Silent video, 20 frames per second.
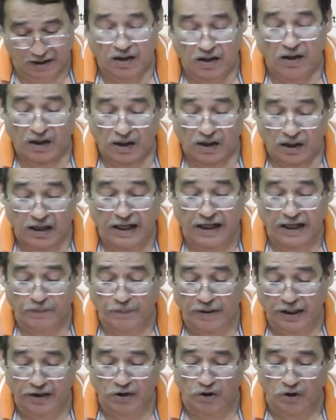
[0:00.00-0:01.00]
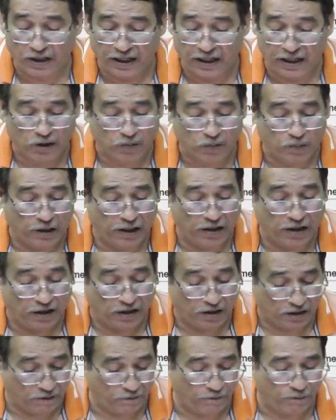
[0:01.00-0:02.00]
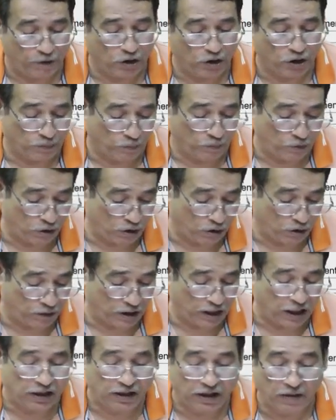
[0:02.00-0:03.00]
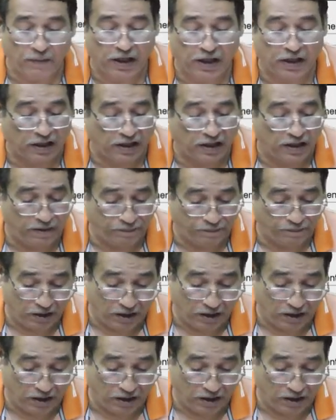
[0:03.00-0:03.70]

Let me actually explain it, because moreover, ultimately,